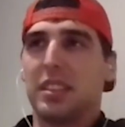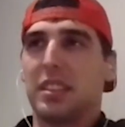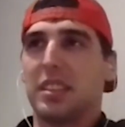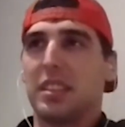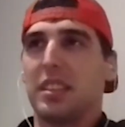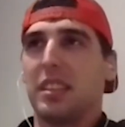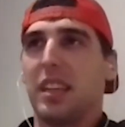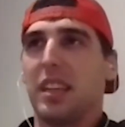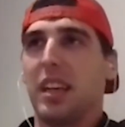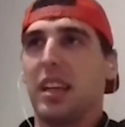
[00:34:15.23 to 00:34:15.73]

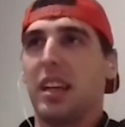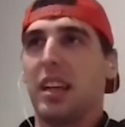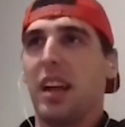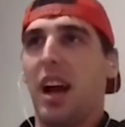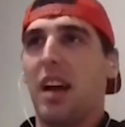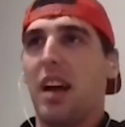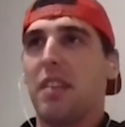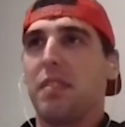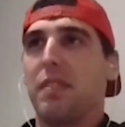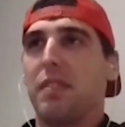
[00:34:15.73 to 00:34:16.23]
And
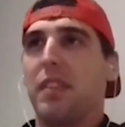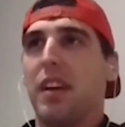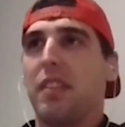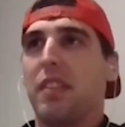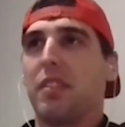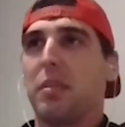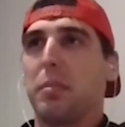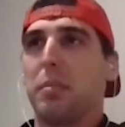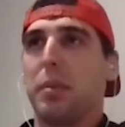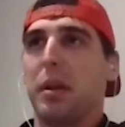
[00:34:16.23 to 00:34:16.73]
I've
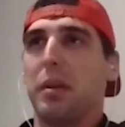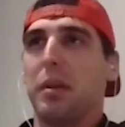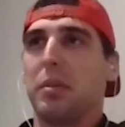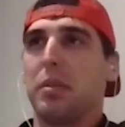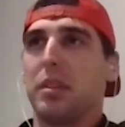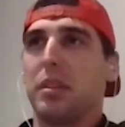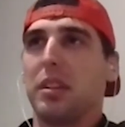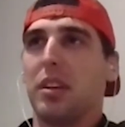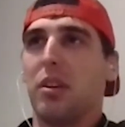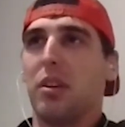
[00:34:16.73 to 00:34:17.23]
definitely been
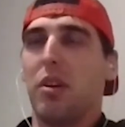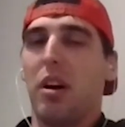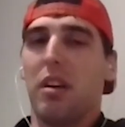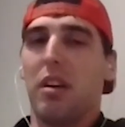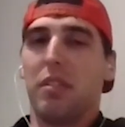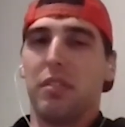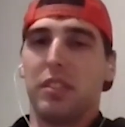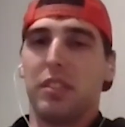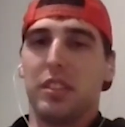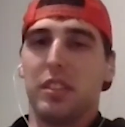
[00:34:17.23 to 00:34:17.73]
able to go
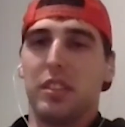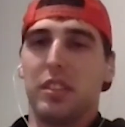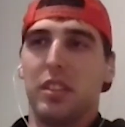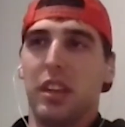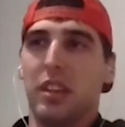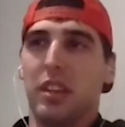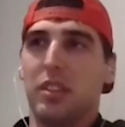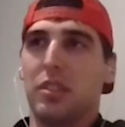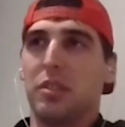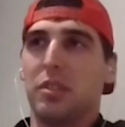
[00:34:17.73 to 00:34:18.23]
off and
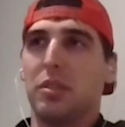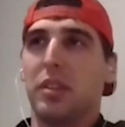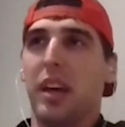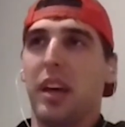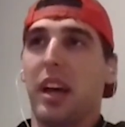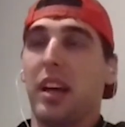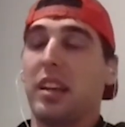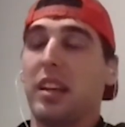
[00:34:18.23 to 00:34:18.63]
do that.